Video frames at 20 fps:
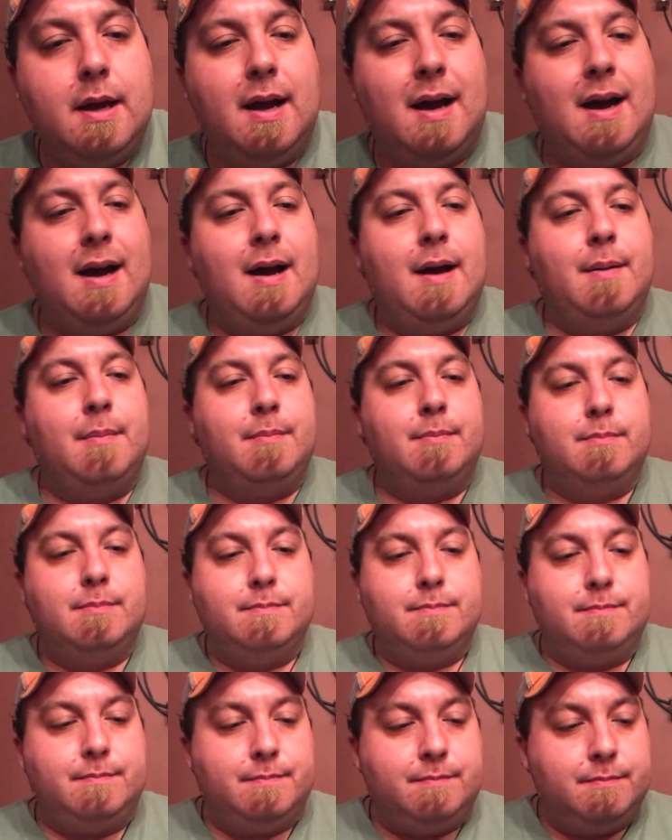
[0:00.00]

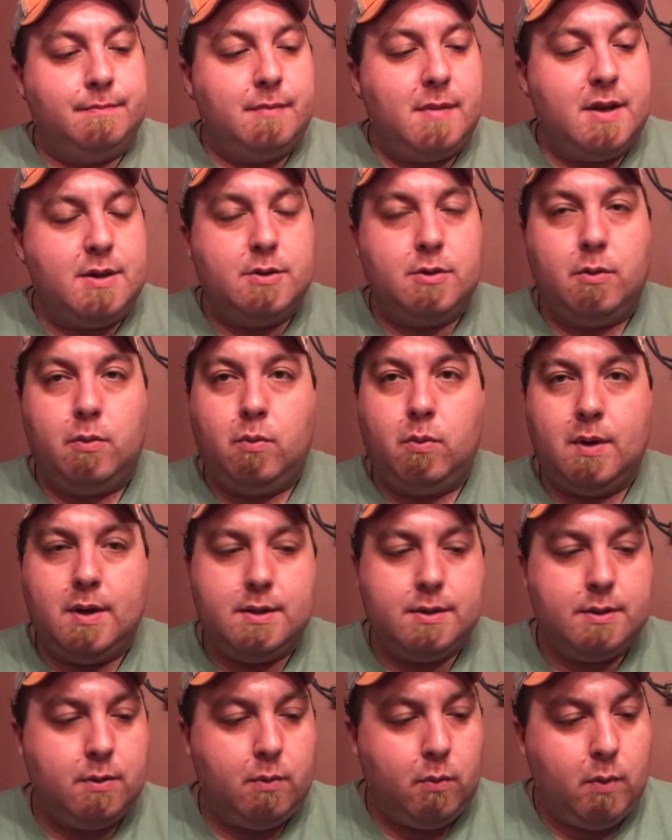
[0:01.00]
um, is a
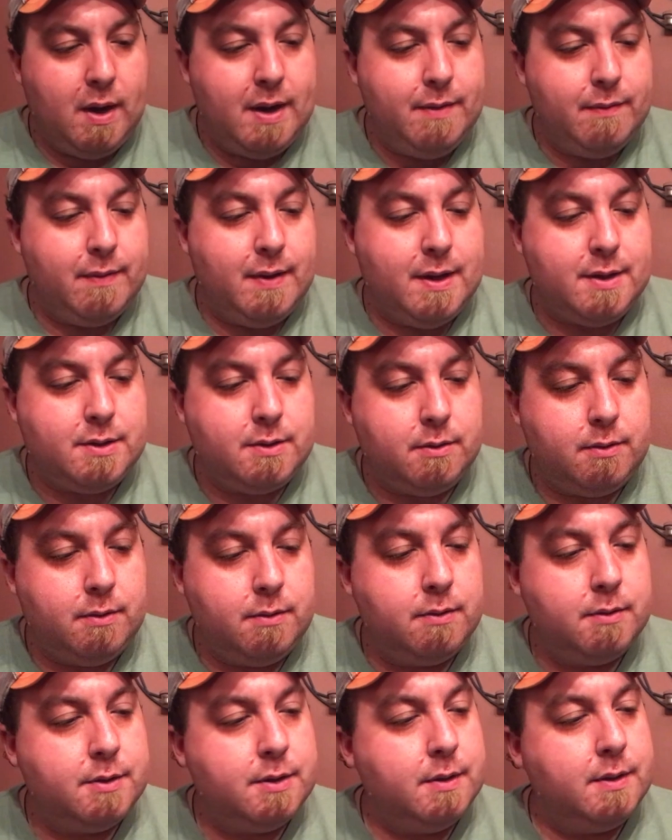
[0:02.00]
is a white
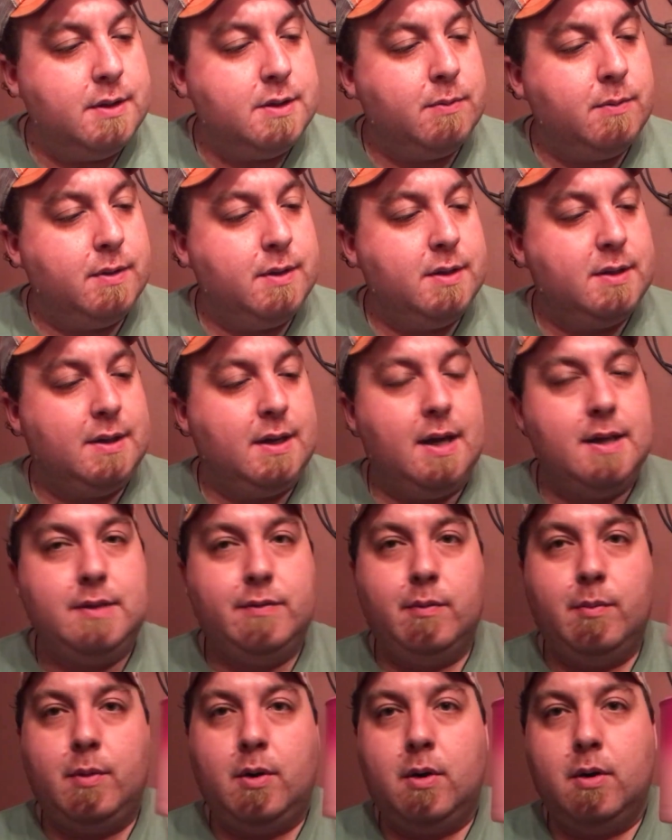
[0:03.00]
vessel. So this is what the size
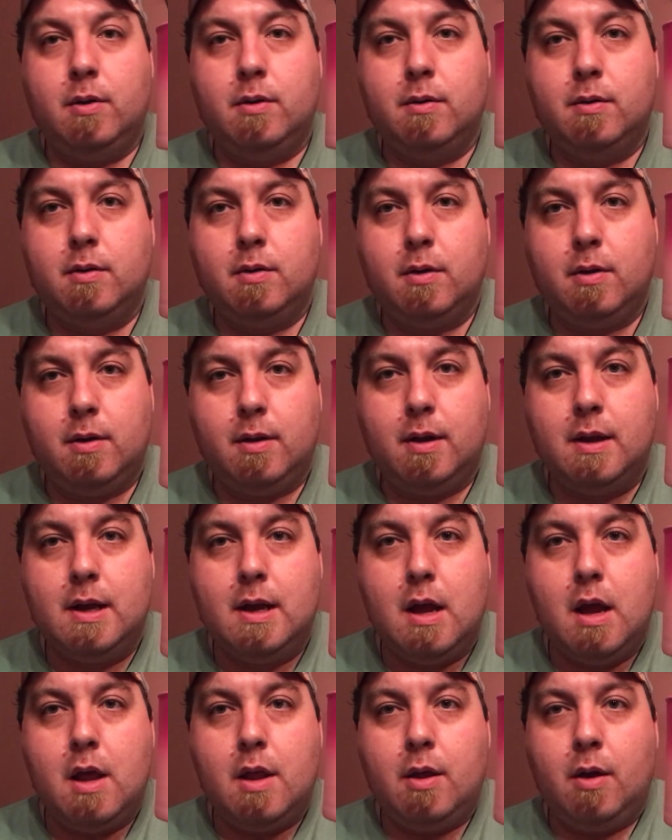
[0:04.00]
of them are. Their,
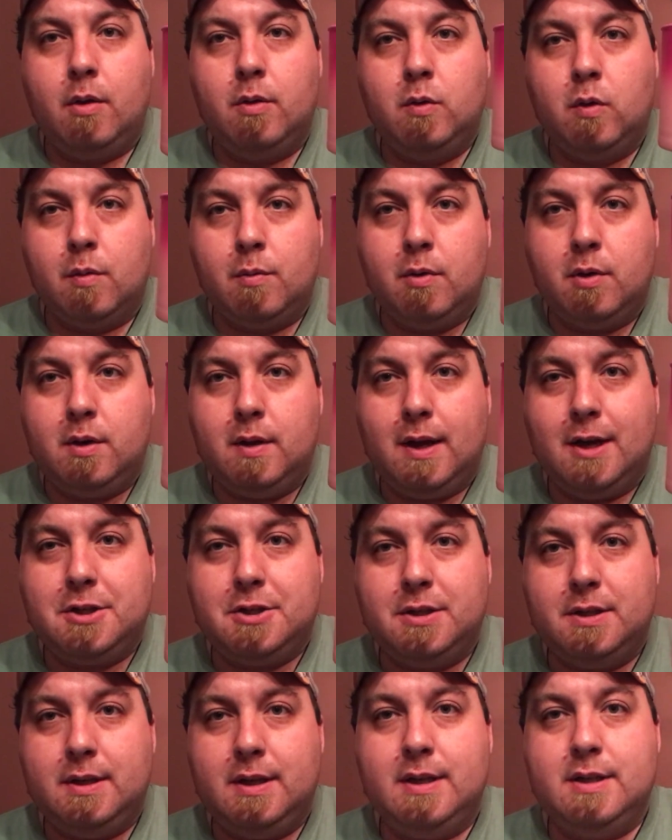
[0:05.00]
their normal
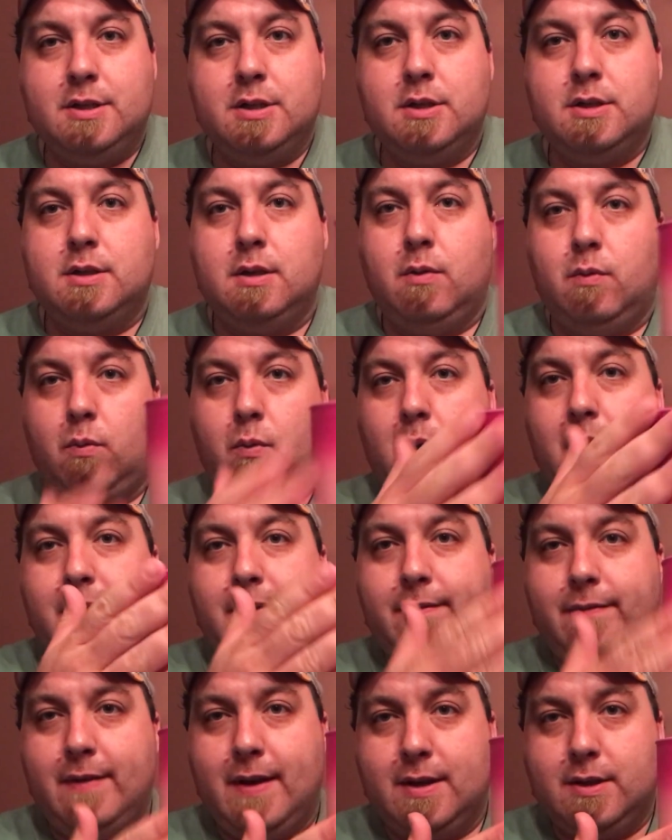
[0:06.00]
collection is just a
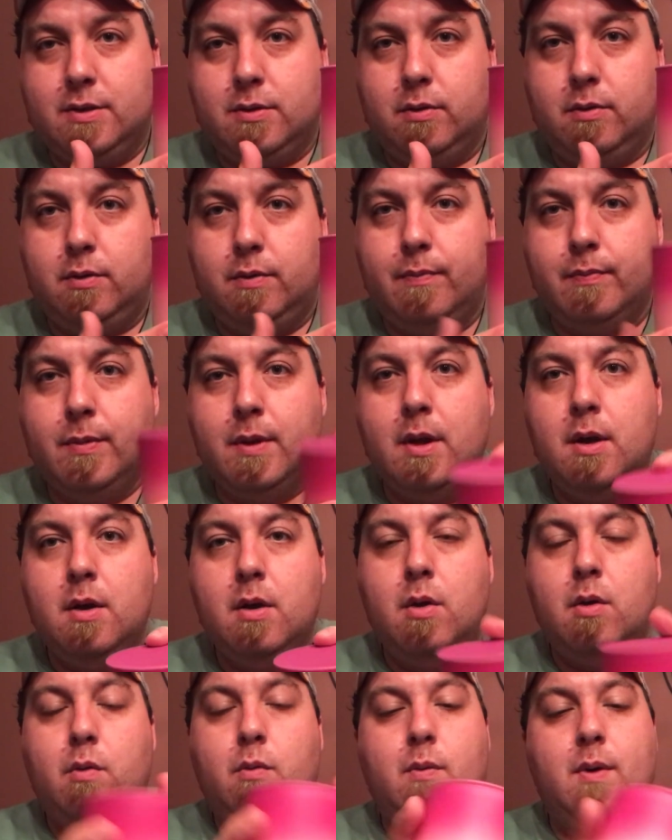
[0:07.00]
white vessel
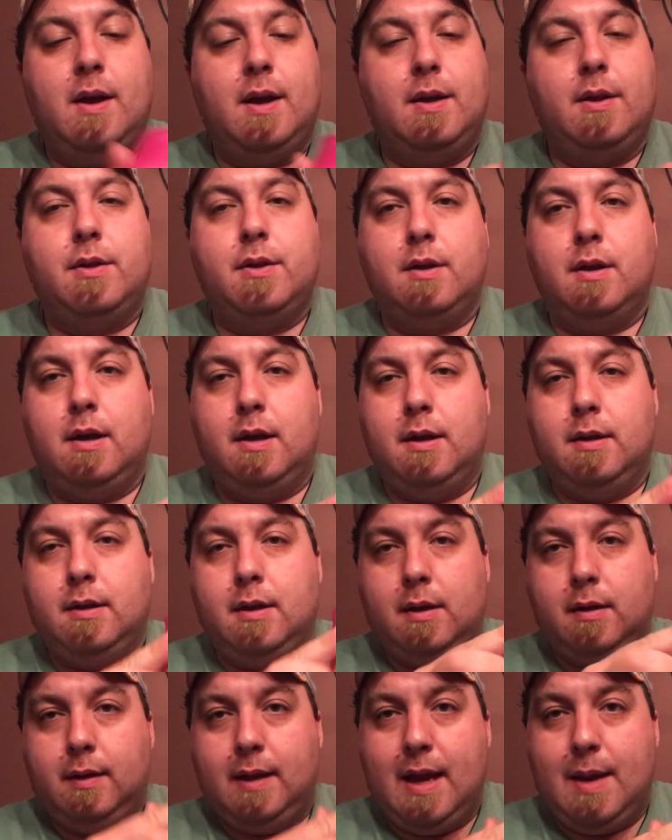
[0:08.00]
with a,
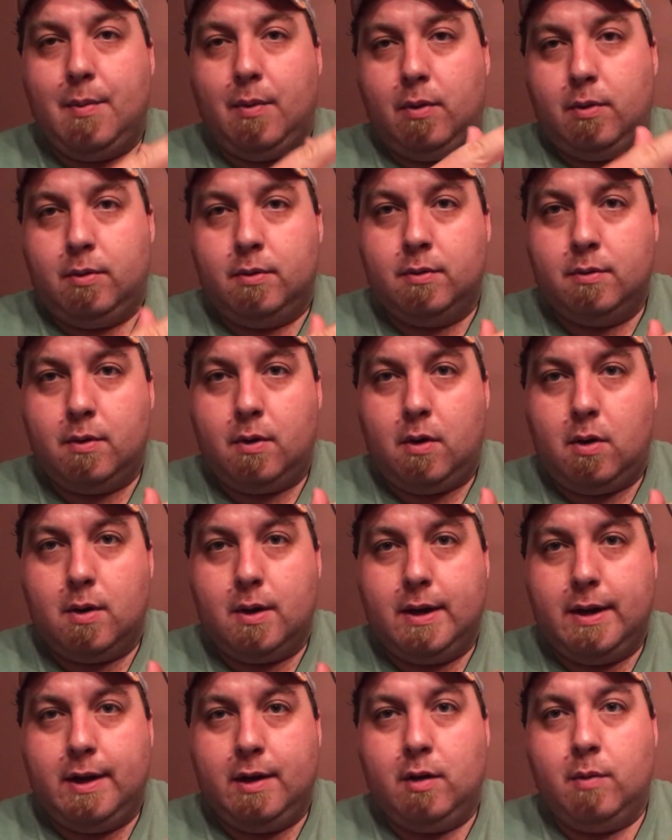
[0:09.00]
a label on
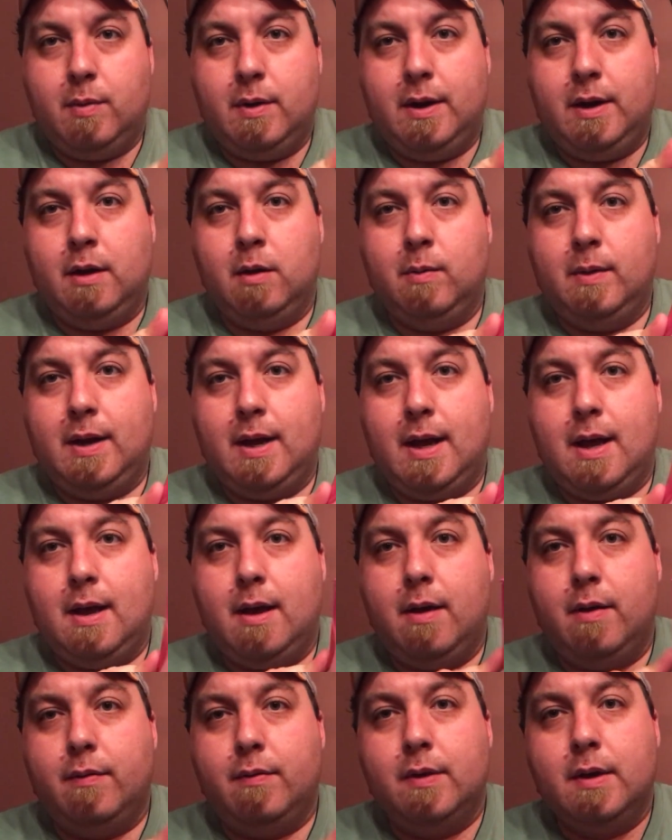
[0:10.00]
it here, but here we
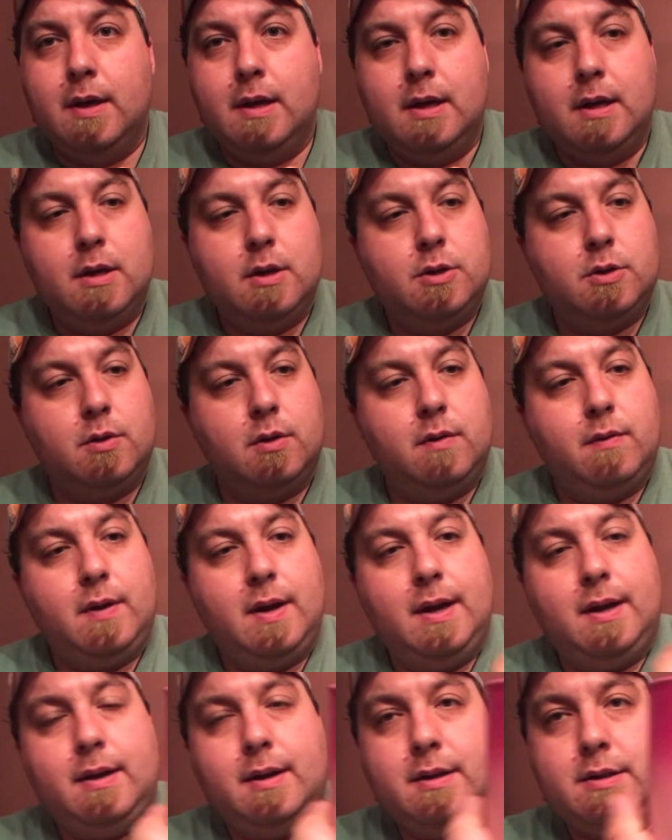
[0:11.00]
have sort of
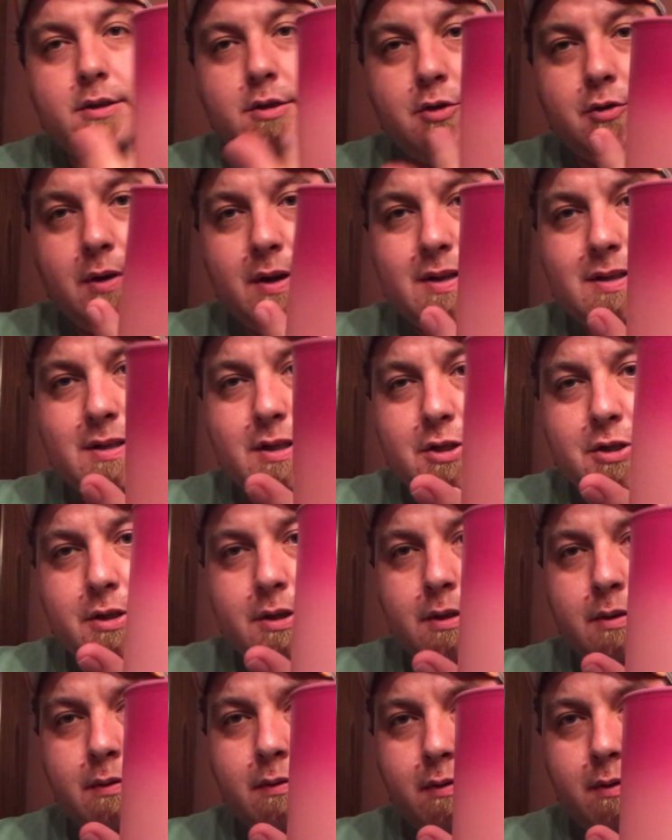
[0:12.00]
like it's a
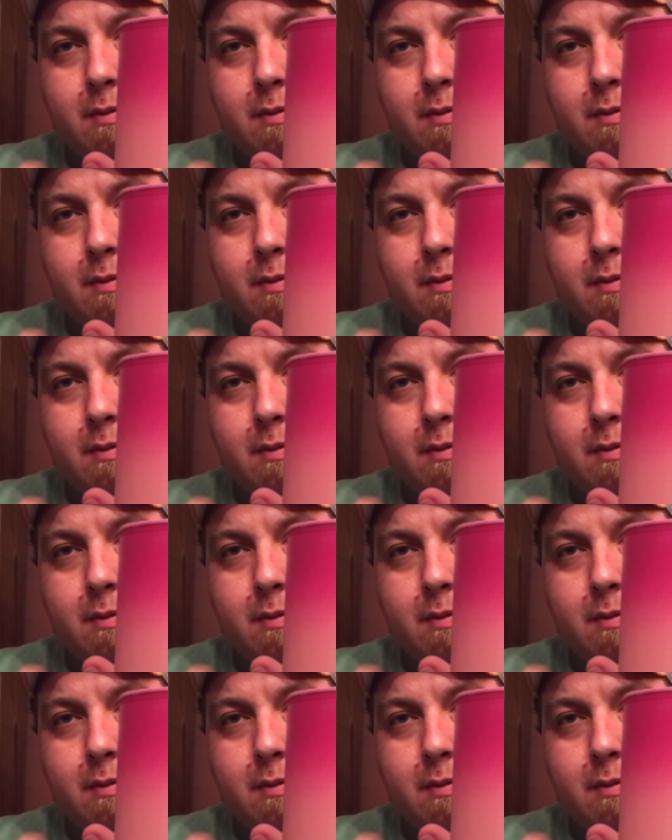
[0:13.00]
transition